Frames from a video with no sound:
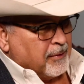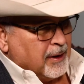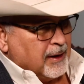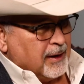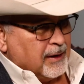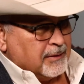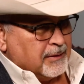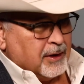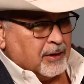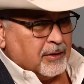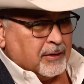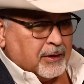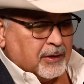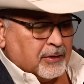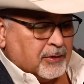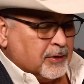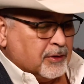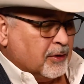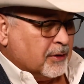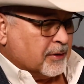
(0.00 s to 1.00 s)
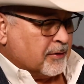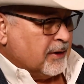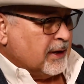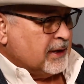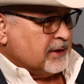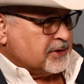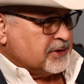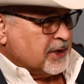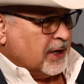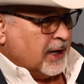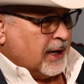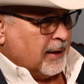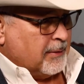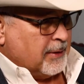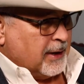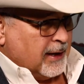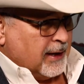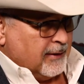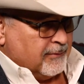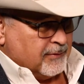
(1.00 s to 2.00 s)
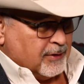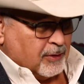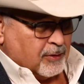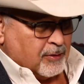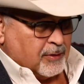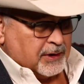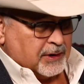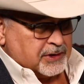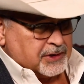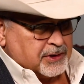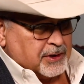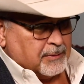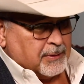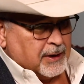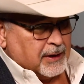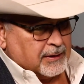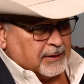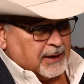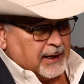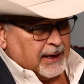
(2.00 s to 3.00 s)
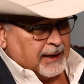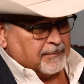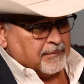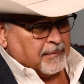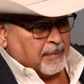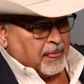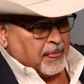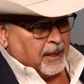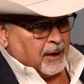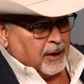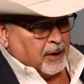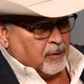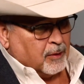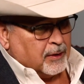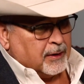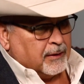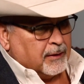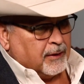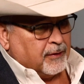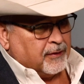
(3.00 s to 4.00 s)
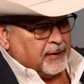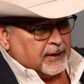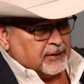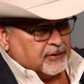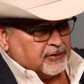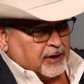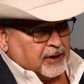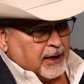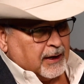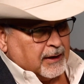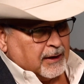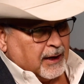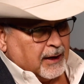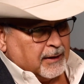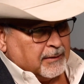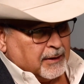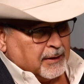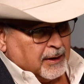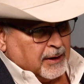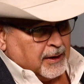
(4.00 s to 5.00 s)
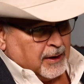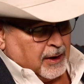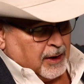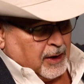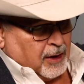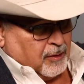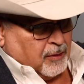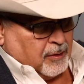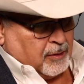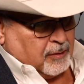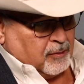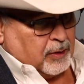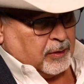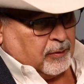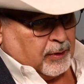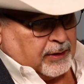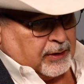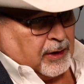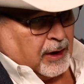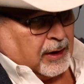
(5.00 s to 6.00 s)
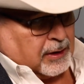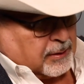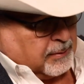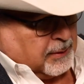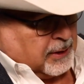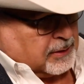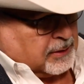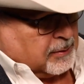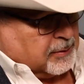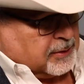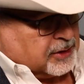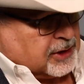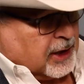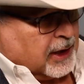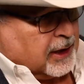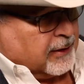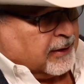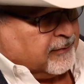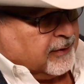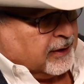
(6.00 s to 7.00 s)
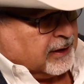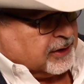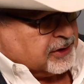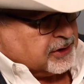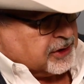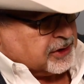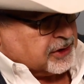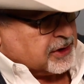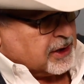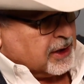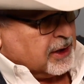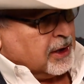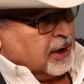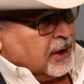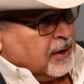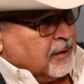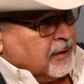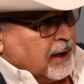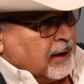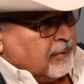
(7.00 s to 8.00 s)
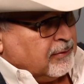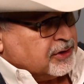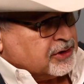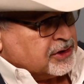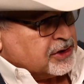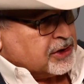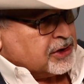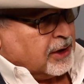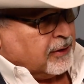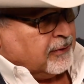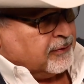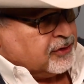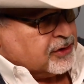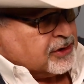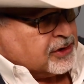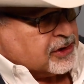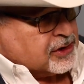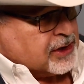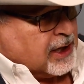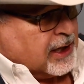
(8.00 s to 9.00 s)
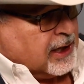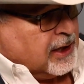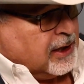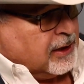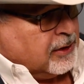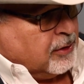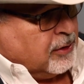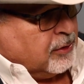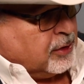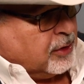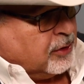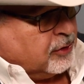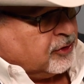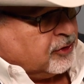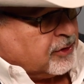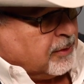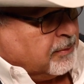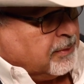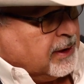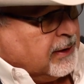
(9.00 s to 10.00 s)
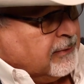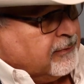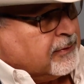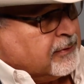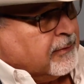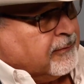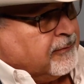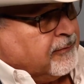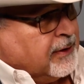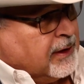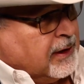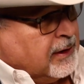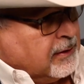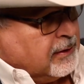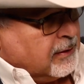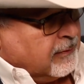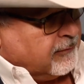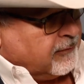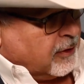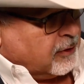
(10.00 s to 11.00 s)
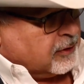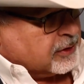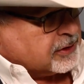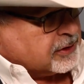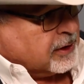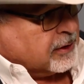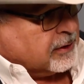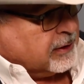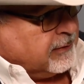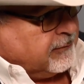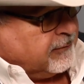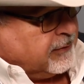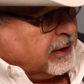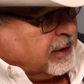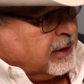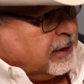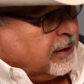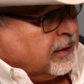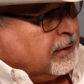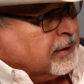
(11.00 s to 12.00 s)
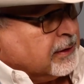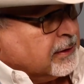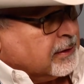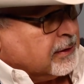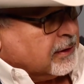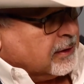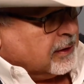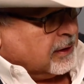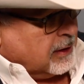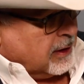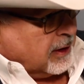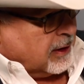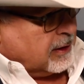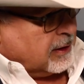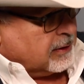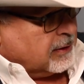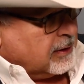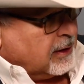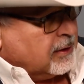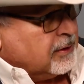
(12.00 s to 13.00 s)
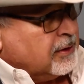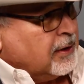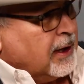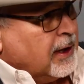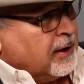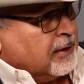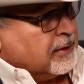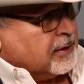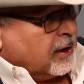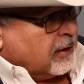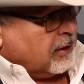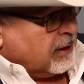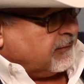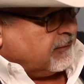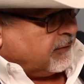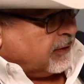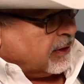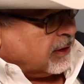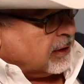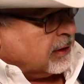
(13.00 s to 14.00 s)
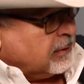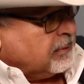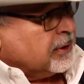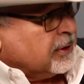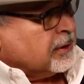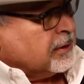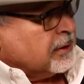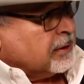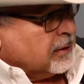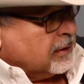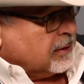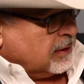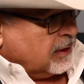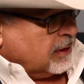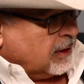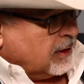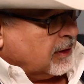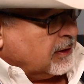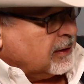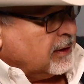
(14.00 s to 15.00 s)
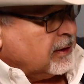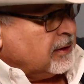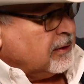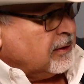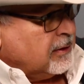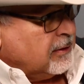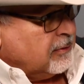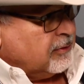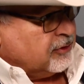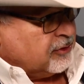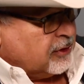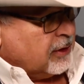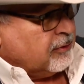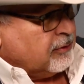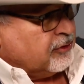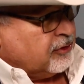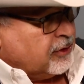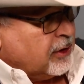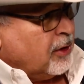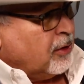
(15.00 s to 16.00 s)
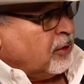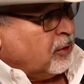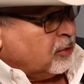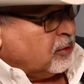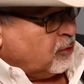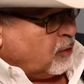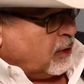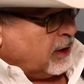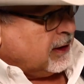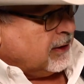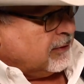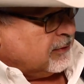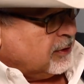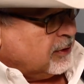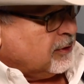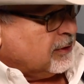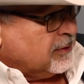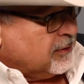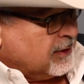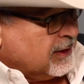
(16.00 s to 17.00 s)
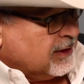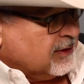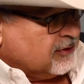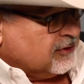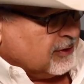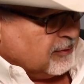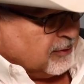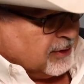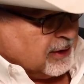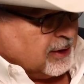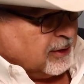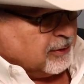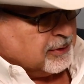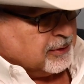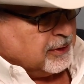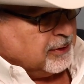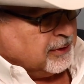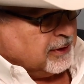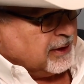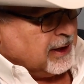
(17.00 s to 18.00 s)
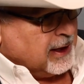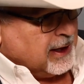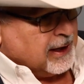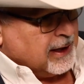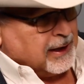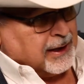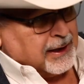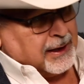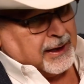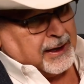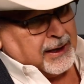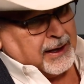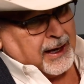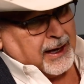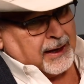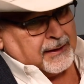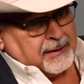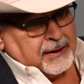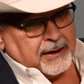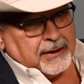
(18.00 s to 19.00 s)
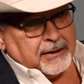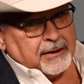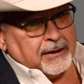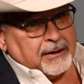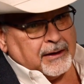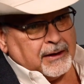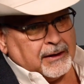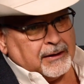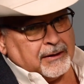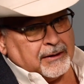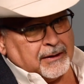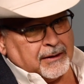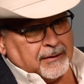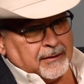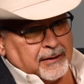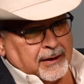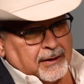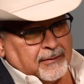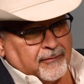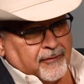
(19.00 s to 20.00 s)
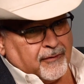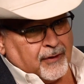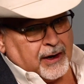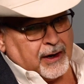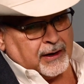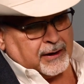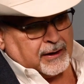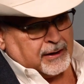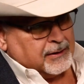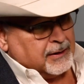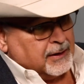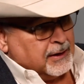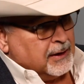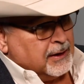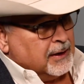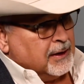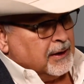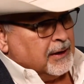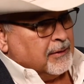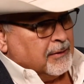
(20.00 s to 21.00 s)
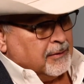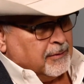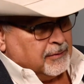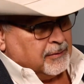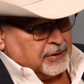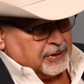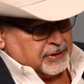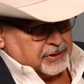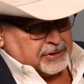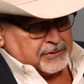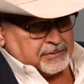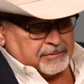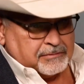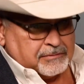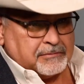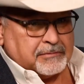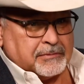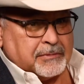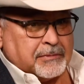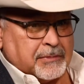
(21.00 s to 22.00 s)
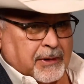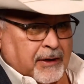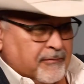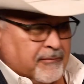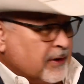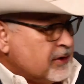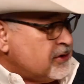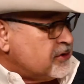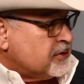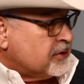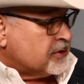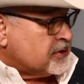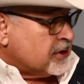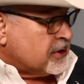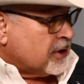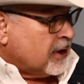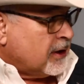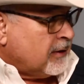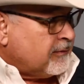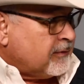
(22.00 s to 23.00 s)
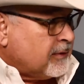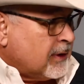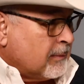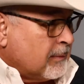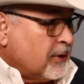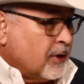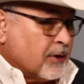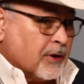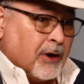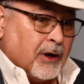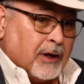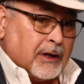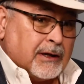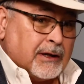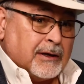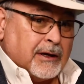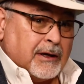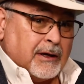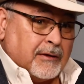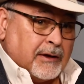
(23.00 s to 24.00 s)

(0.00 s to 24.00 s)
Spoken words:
Well, you'll do a great job. I have no question about that. One of the things that I when we talked about the Masonic villages, that was self-sustaining. You used the beef to feed the folks that lived there, and you had a dairy farm, and it was the old way of doing things that we don't do today. And then Frank was adventurous enough, I'm going to call it.